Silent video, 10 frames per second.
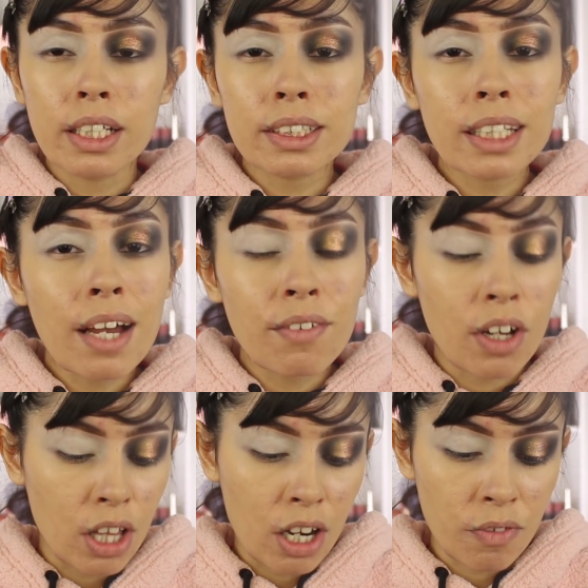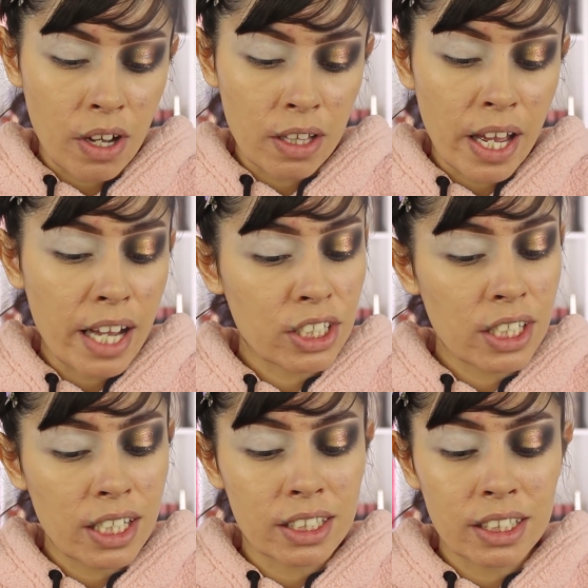It doesn't have a lot of fallout.
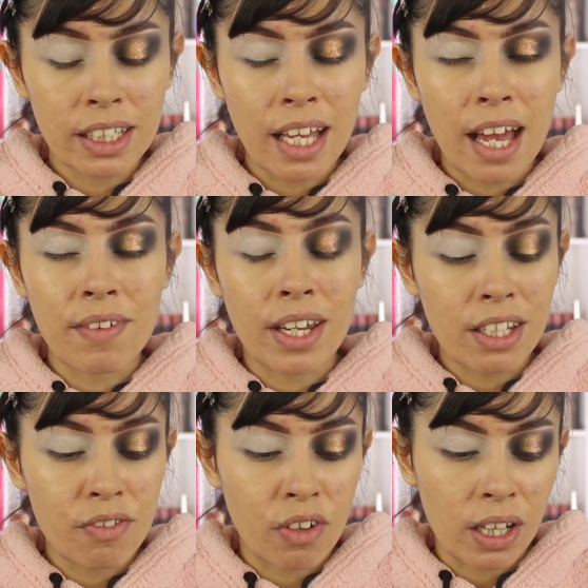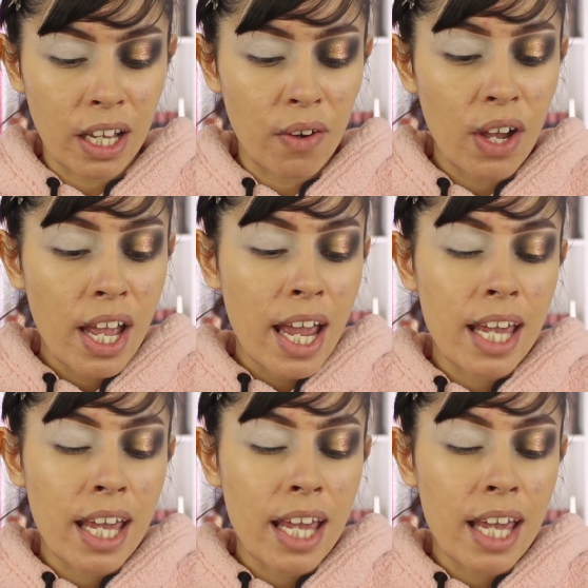Actually, it doesn't have any fallout,